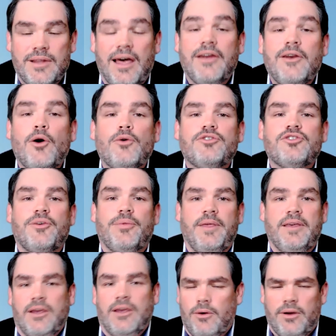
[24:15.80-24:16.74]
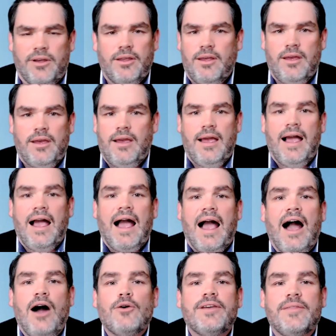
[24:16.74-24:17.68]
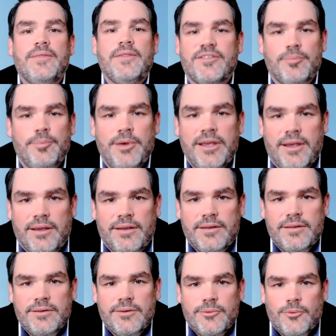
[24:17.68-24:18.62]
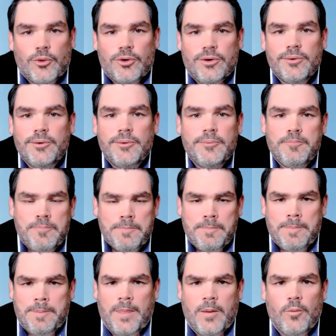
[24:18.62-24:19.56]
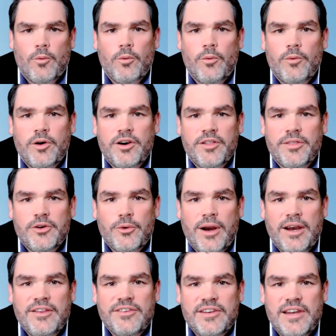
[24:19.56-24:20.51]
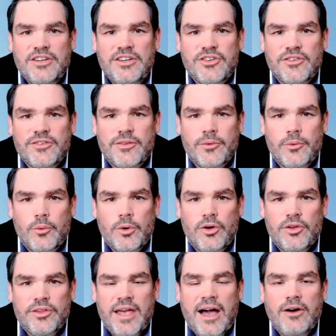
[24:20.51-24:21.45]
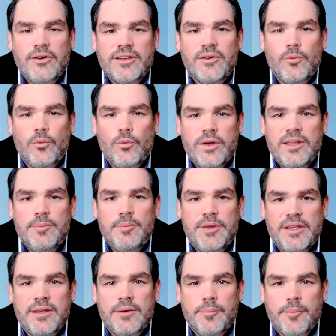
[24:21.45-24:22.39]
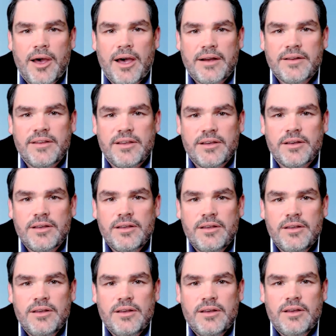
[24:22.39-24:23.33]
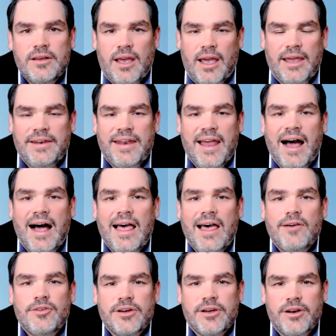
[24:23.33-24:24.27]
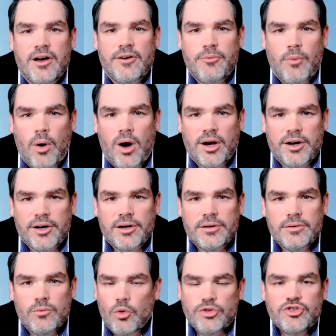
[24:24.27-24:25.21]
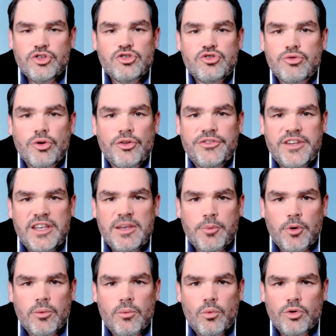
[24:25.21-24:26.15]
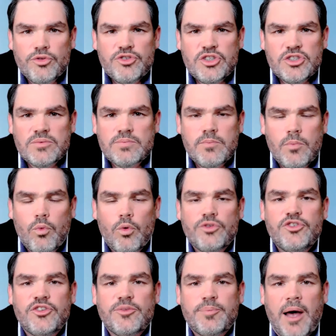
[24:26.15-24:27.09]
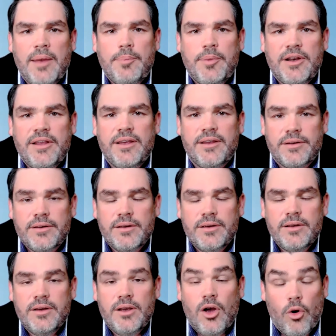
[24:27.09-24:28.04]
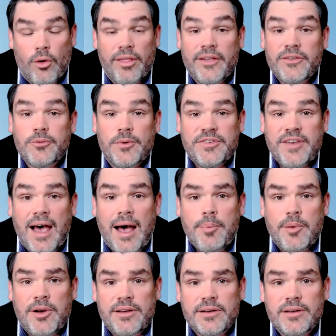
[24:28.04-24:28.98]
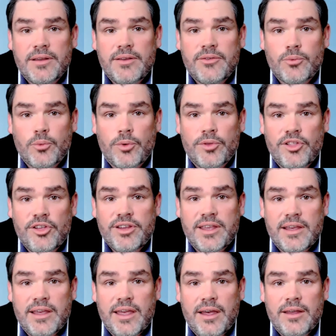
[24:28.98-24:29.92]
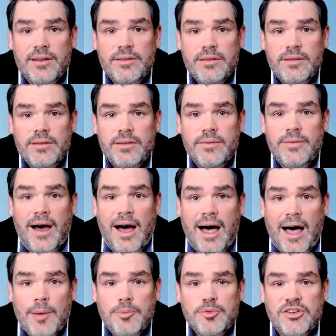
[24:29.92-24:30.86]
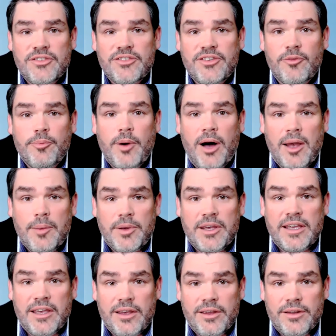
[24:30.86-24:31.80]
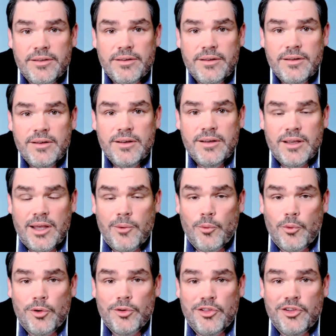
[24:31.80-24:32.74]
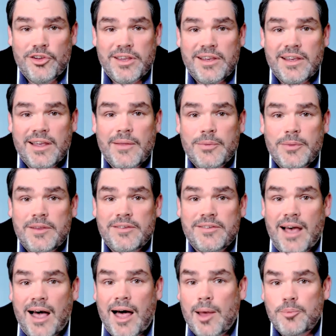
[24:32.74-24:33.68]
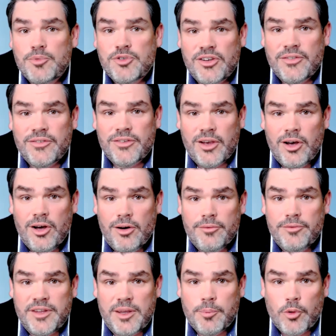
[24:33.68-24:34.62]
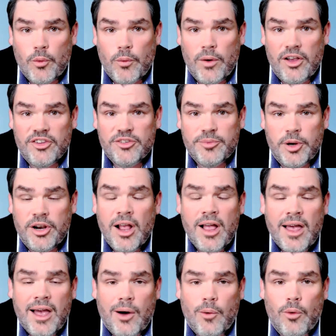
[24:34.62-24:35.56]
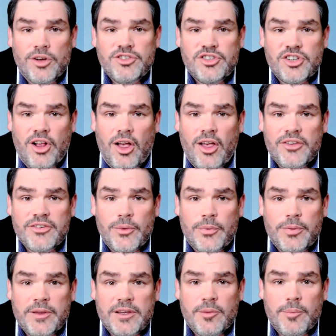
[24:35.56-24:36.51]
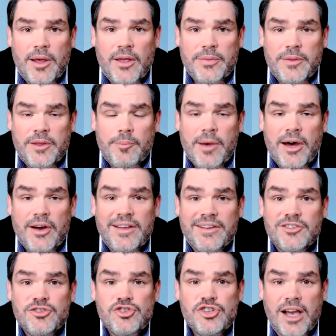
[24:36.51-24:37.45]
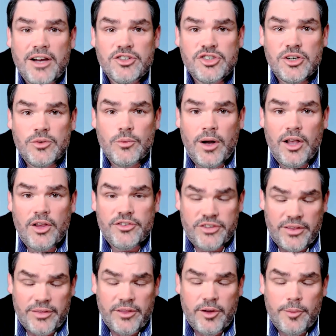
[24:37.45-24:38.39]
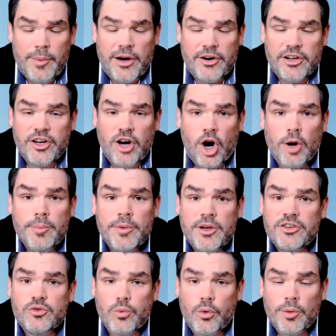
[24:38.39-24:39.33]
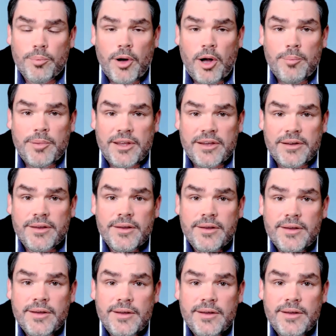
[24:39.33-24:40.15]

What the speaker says: I know what you're thinking. How can this be? We're one of the greatest nations in the world. How can we be impacting and not having enough water? We'll just drill deeper. We'll just pipe it in. Well, that's what's happening, is we're looking at the options of piping in, and we're looking at these options of deeper wells. But I want you to also think about the amount of injection wells and the amount of garbage we're pumping